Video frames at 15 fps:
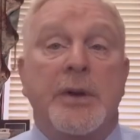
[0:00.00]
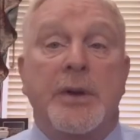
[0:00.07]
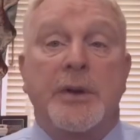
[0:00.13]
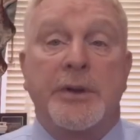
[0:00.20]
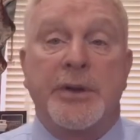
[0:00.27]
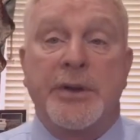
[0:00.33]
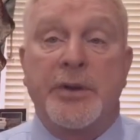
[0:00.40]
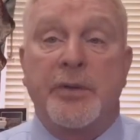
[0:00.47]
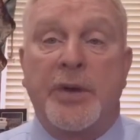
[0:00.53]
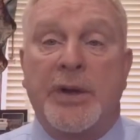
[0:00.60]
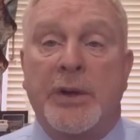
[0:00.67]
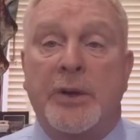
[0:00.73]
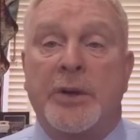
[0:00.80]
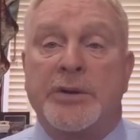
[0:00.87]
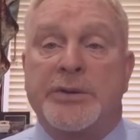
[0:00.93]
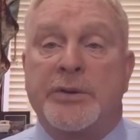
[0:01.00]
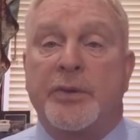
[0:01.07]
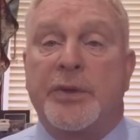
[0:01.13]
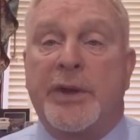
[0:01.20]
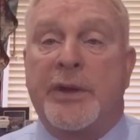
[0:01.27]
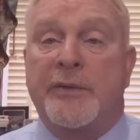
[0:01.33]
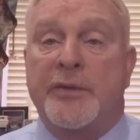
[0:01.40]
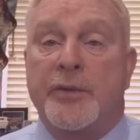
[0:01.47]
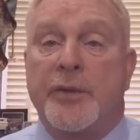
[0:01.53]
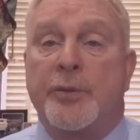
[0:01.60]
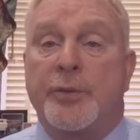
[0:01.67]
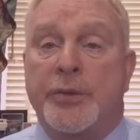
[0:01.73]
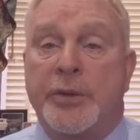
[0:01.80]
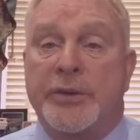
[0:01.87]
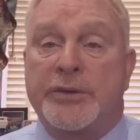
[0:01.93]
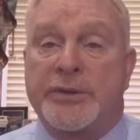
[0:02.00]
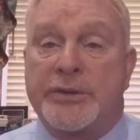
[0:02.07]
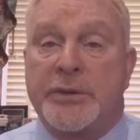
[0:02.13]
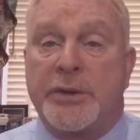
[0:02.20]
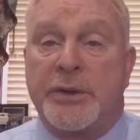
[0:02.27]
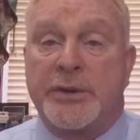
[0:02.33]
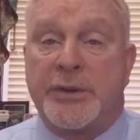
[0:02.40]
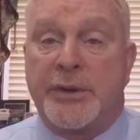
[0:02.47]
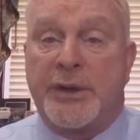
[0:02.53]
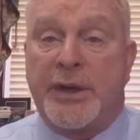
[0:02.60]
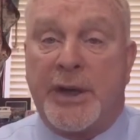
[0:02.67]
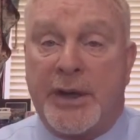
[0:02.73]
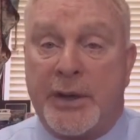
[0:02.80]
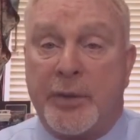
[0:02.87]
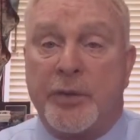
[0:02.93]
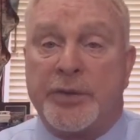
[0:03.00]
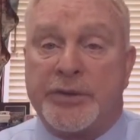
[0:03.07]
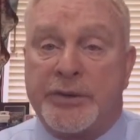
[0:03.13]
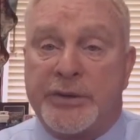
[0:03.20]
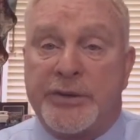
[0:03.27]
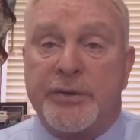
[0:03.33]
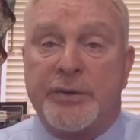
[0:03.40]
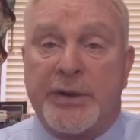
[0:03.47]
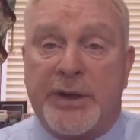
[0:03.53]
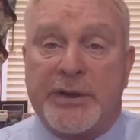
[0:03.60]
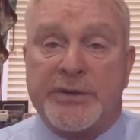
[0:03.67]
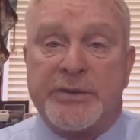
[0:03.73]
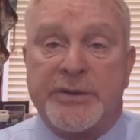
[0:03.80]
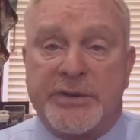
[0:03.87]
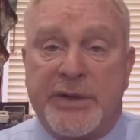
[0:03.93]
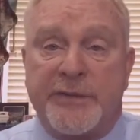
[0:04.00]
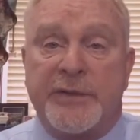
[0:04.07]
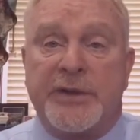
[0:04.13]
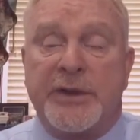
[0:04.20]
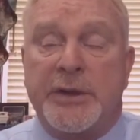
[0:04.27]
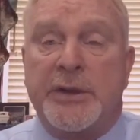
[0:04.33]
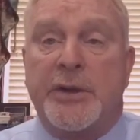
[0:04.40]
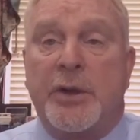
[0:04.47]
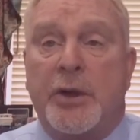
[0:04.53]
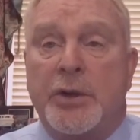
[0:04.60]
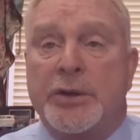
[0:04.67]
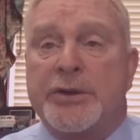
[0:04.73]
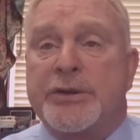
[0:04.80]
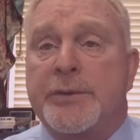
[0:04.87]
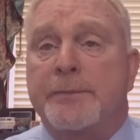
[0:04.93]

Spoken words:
DUI laws that we have on the books today, which is 2017, August.